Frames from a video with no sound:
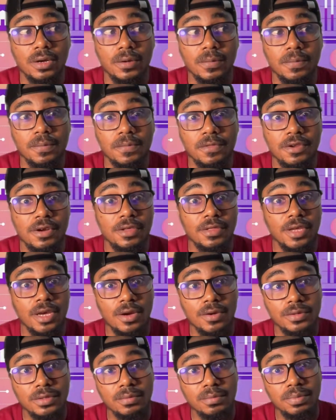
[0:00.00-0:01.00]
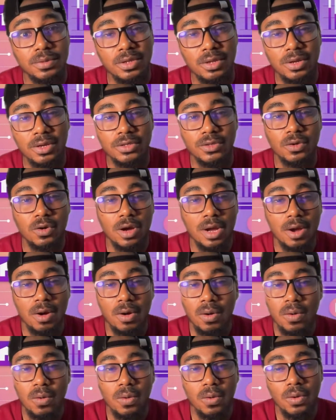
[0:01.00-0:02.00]
3,000 plus
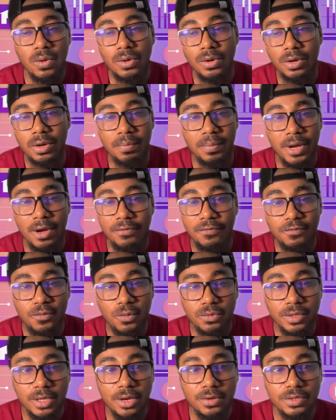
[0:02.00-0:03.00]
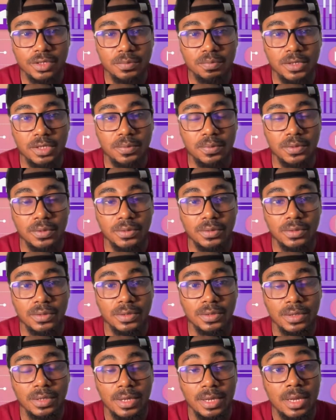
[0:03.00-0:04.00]
or about 4,000 people.
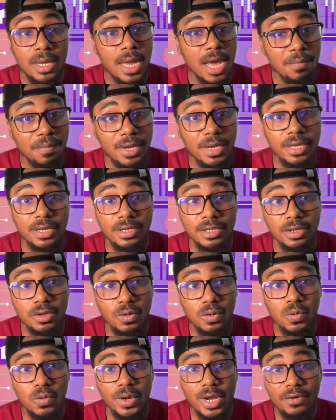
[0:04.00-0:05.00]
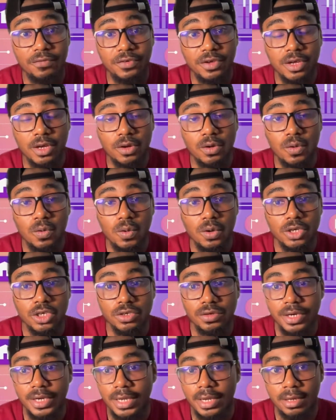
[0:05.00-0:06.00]
I mean, in the Nocode Africa cohort
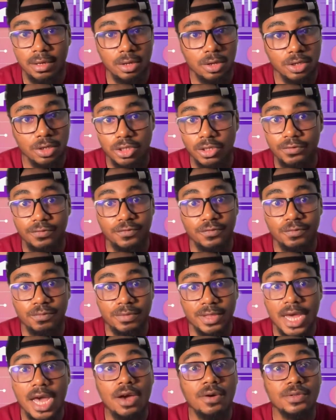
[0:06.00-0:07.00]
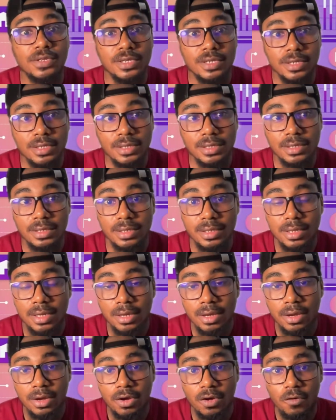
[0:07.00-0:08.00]
training, lots of thousands
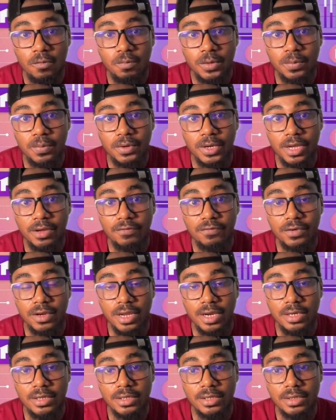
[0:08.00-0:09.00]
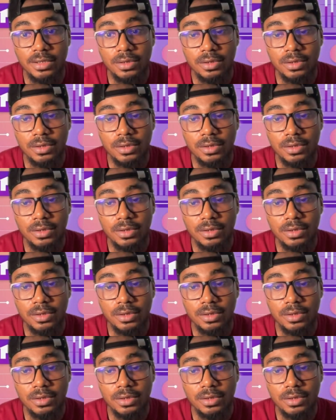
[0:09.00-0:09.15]
of people have learned,